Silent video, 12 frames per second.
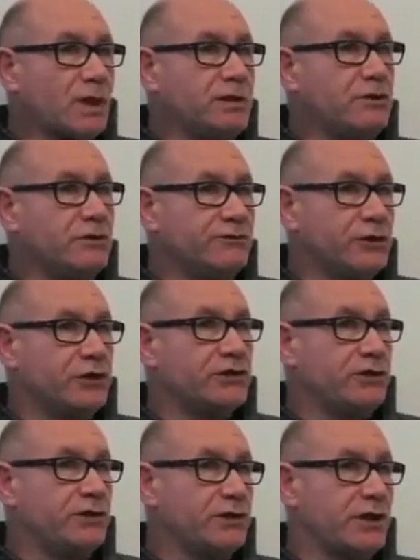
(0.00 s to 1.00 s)

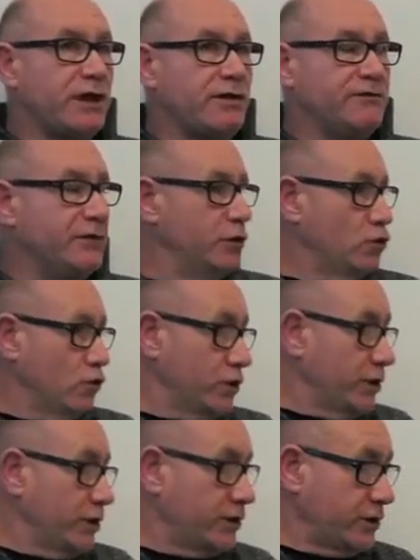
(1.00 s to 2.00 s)
universities have an
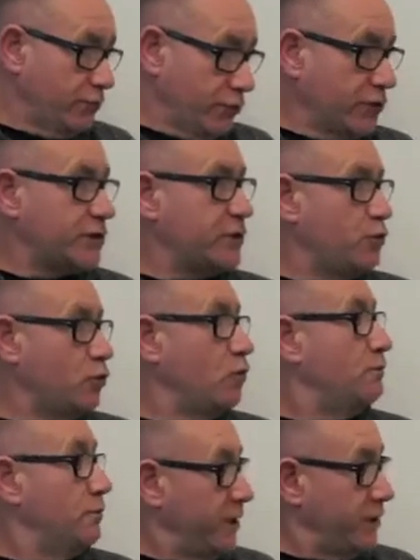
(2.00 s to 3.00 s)
organising
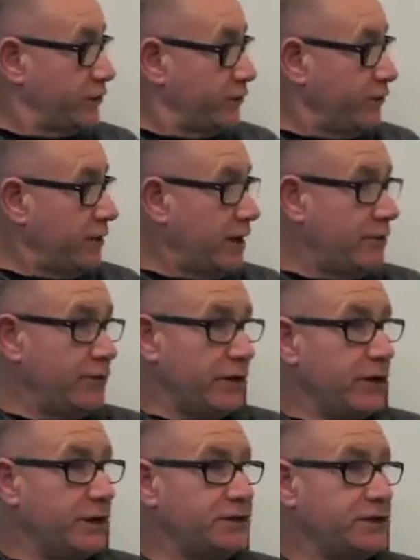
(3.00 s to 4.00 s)
principle based around the
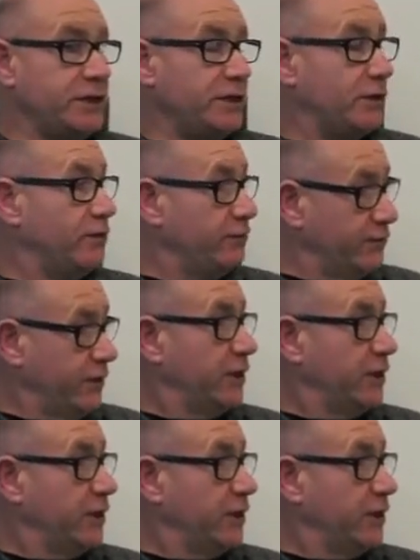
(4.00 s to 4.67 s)
idea of